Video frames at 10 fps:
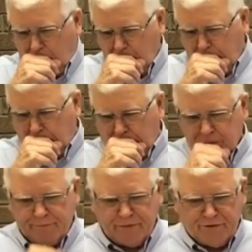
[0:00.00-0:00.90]

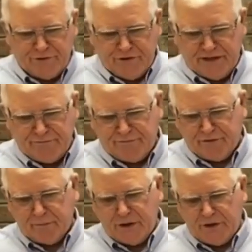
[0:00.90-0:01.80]
the shift
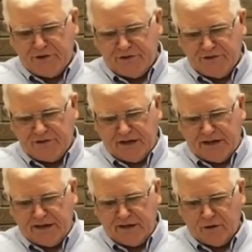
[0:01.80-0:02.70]
from unison
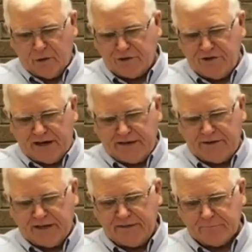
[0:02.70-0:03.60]
singing or
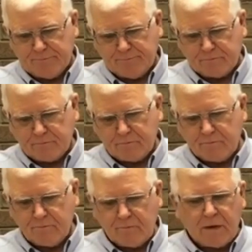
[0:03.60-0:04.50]
chanting,
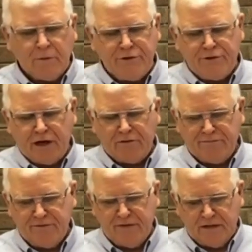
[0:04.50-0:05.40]
which is
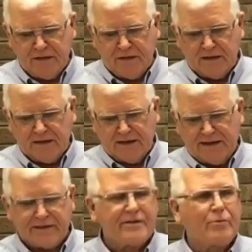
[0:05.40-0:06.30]
often
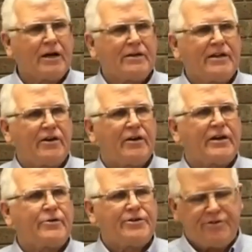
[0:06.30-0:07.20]
alleged, well, the early
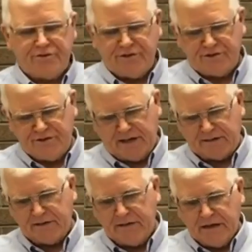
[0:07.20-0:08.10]
Christians just
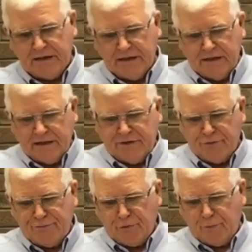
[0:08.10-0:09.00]
chanted, to a
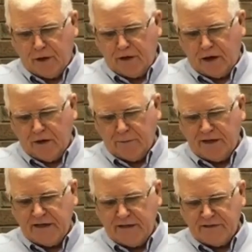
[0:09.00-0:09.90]
four-part
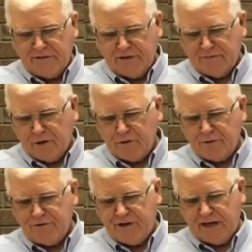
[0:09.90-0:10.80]
harmony is still vocal
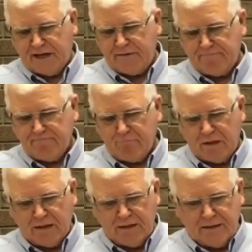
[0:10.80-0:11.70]
singing.
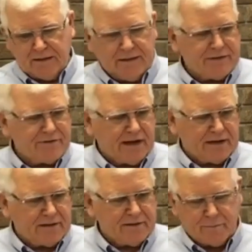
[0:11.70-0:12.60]
It's
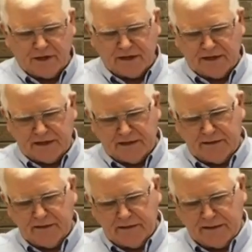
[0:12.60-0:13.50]
not bringing
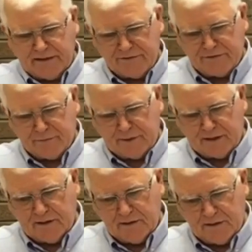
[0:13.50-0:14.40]
in an
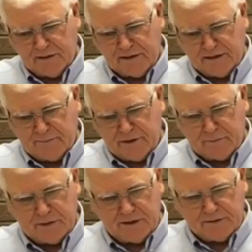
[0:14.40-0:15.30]
instrumental
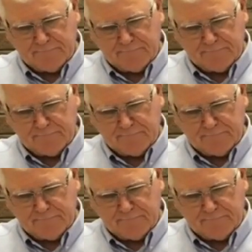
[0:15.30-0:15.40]
accompaniment.